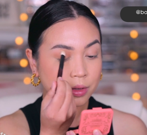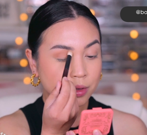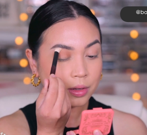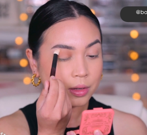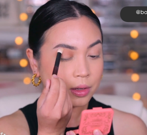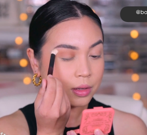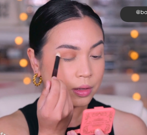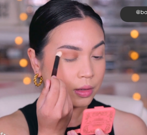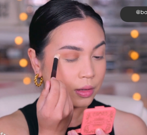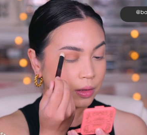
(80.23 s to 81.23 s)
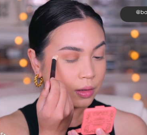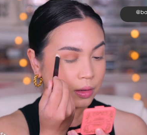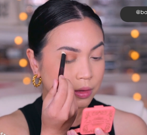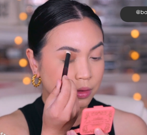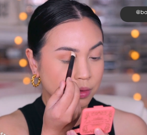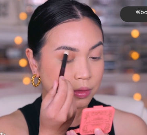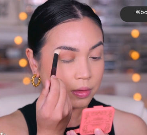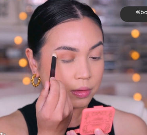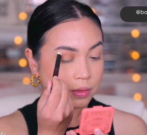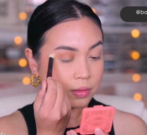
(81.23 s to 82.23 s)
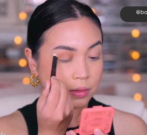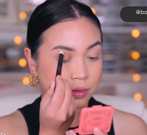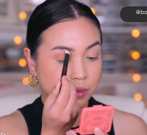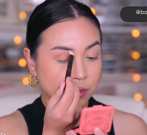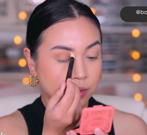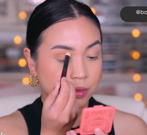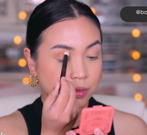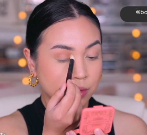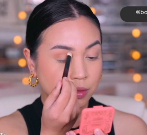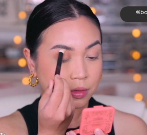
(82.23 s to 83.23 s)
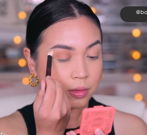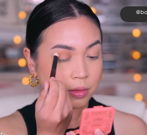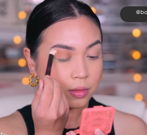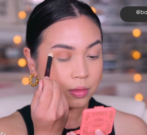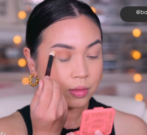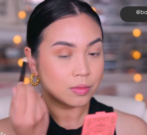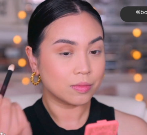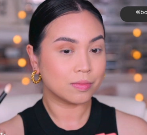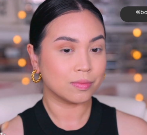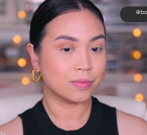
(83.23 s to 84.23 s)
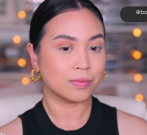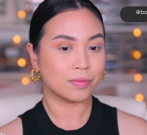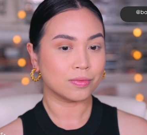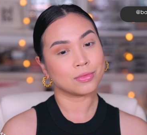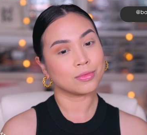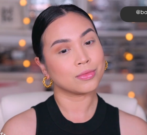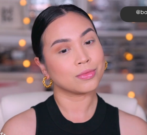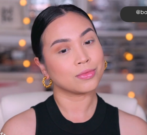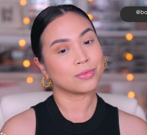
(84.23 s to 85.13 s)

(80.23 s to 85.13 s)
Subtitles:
Nobody speaks.